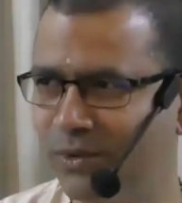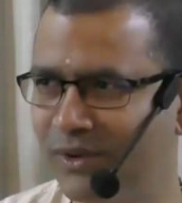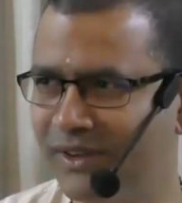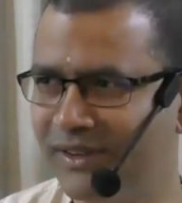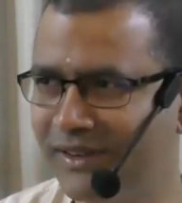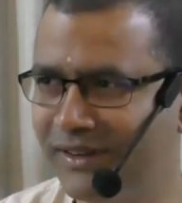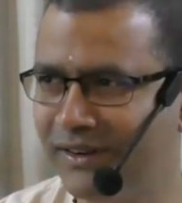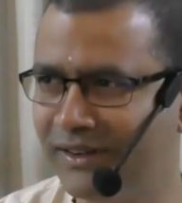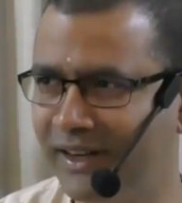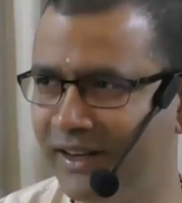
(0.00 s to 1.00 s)

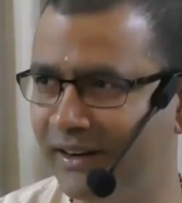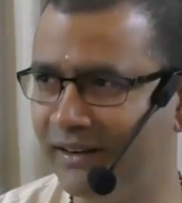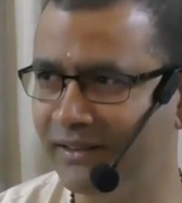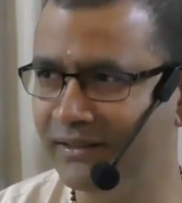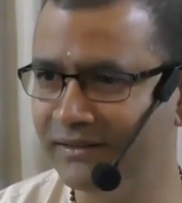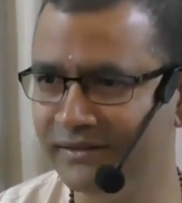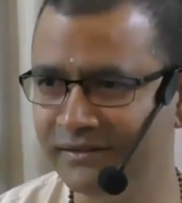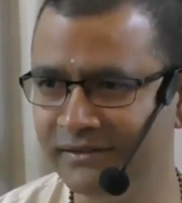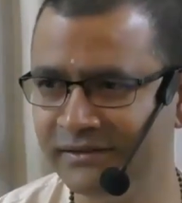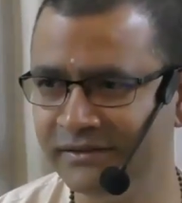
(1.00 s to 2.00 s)
not clear.
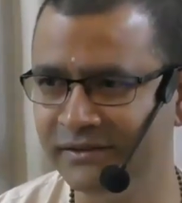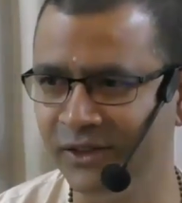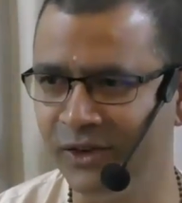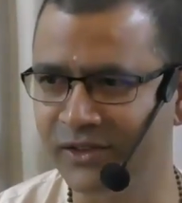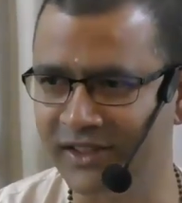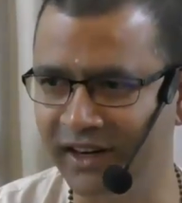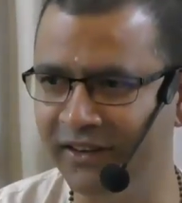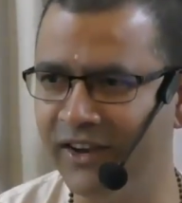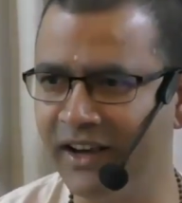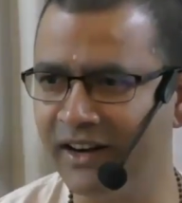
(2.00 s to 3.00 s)
You have
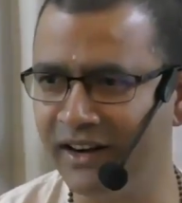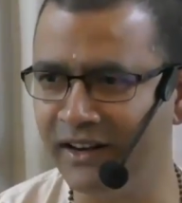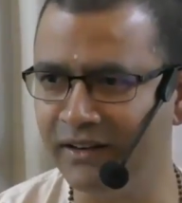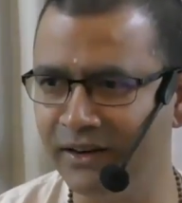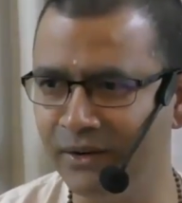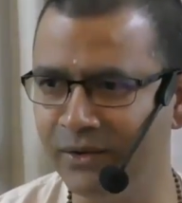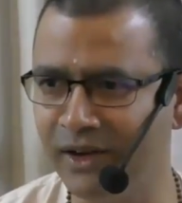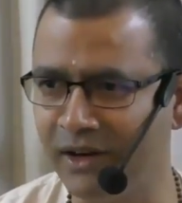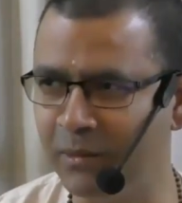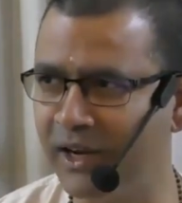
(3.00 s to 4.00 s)
studied Vyakarana, now you are
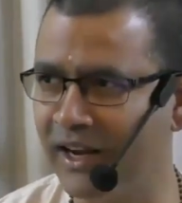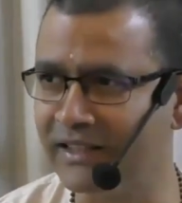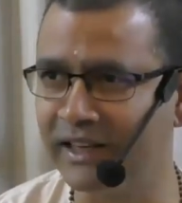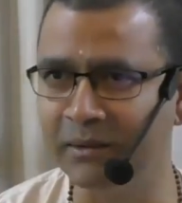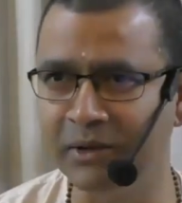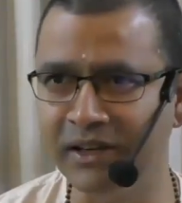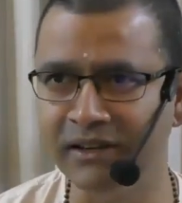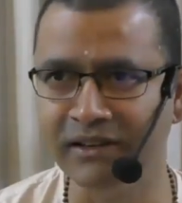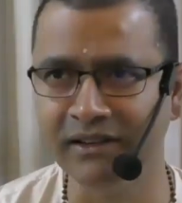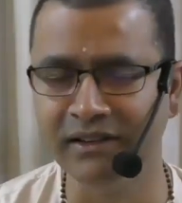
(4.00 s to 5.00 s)
coming and asking me.
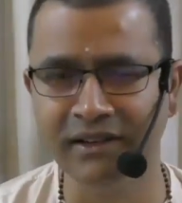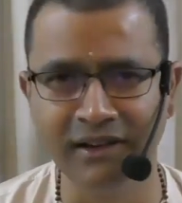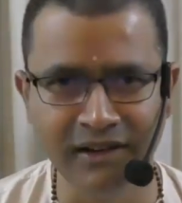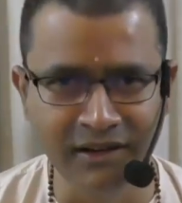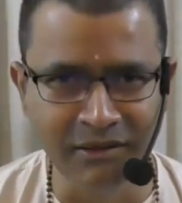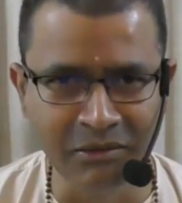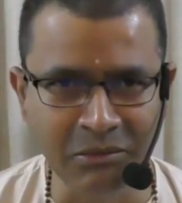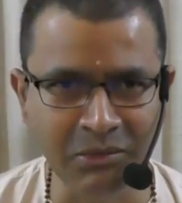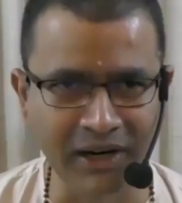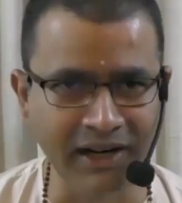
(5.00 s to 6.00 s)

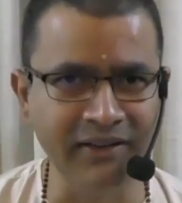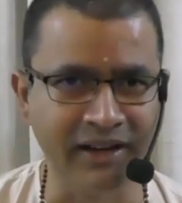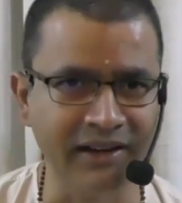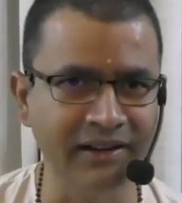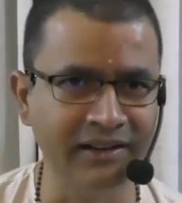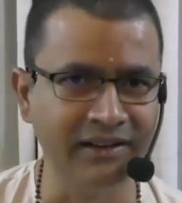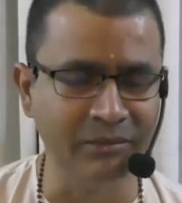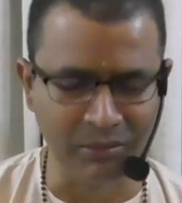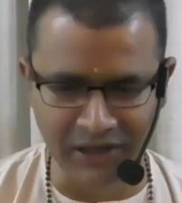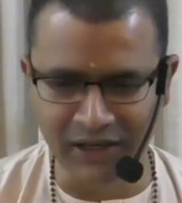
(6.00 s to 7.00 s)
But anyway,
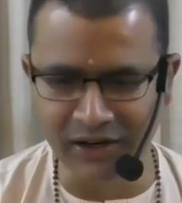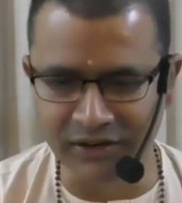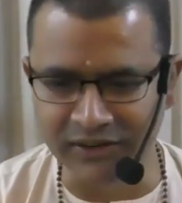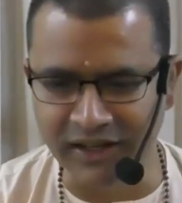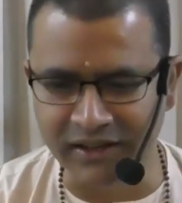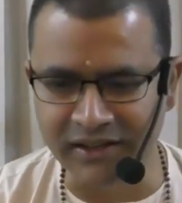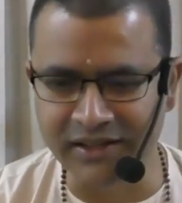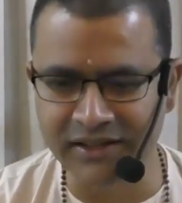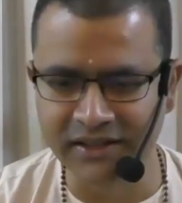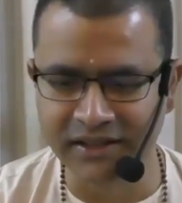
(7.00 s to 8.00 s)
meaning of that is